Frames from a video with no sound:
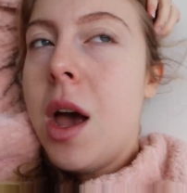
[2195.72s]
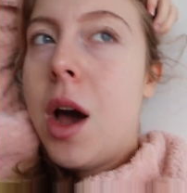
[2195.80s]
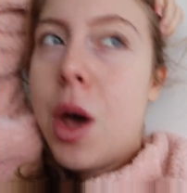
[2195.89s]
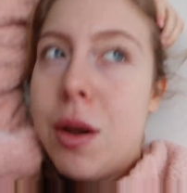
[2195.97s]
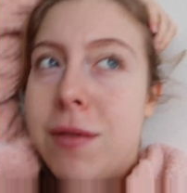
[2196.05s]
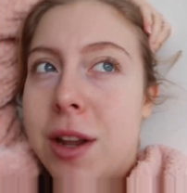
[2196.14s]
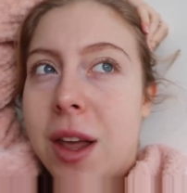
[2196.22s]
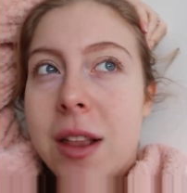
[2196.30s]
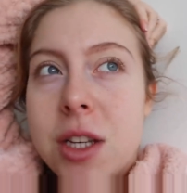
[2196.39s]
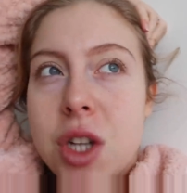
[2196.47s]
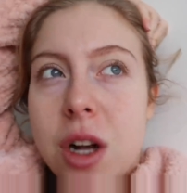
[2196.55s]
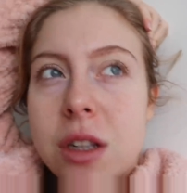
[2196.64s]
hopefully you
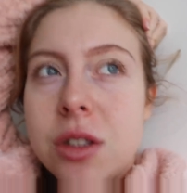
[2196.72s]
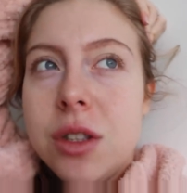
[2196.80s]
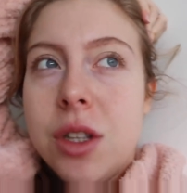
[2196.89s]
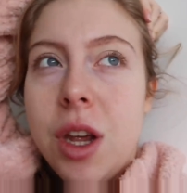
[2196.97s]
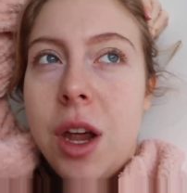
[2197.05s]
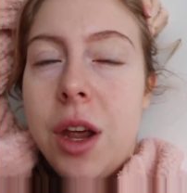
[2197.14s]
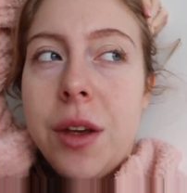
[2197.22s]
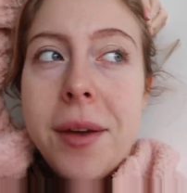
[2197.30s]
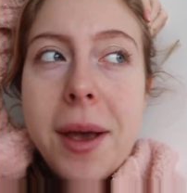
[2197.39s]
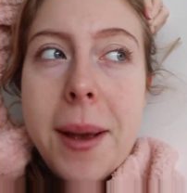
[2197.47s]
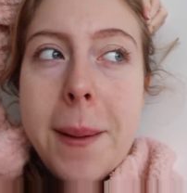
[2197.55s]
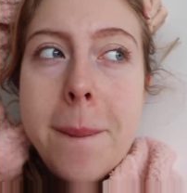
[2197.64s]
get a chance to.
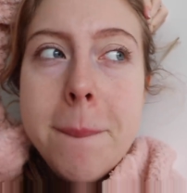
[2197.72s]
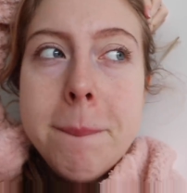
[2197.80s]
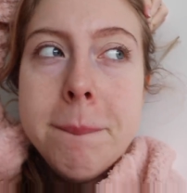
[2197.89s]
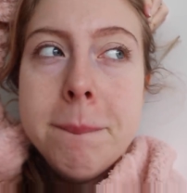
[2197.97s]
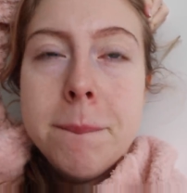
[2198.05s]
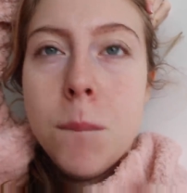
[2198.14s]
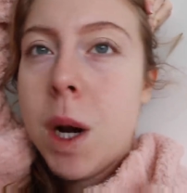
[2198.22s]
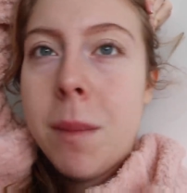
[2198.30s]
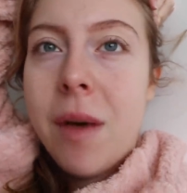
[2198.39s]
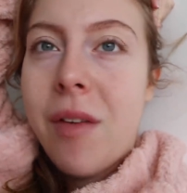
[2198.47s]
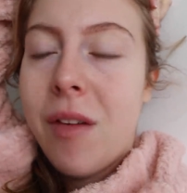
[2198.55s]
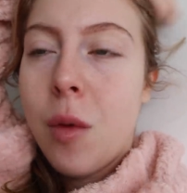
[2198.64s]
Um, one of
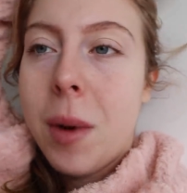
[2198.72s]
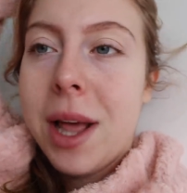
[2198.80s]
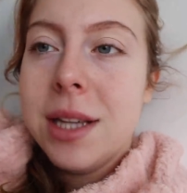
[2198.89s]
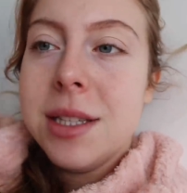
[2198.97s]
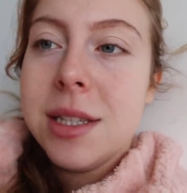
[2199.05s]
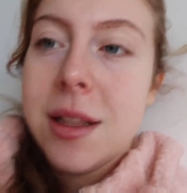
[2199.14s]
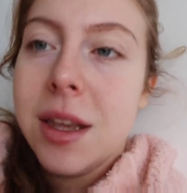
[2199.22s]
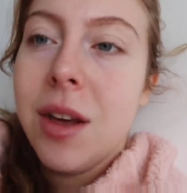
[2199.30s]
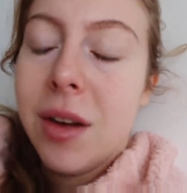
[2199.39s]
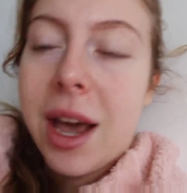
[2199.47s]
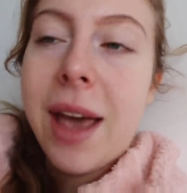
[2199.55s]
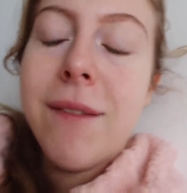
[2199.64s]
my favourite places in the
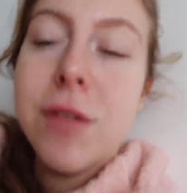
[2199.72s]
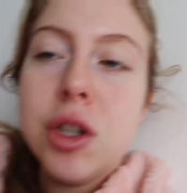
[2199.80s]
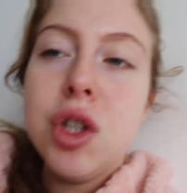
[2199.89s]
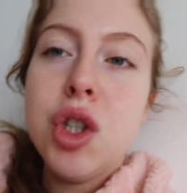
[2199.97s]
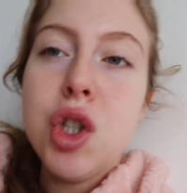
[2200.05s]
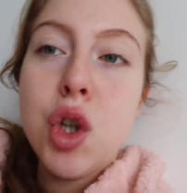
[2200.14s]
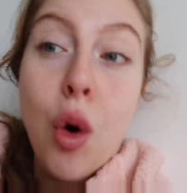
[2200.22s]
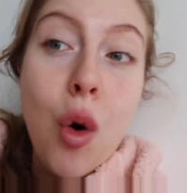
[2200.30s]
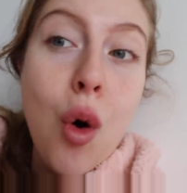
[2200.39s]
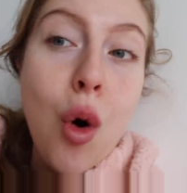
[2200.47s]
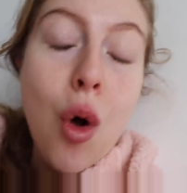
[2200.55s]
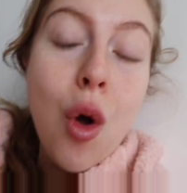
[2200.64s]
U K for
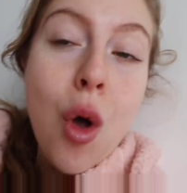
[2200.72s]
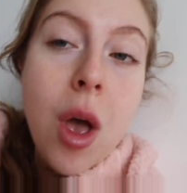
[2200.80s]
sure.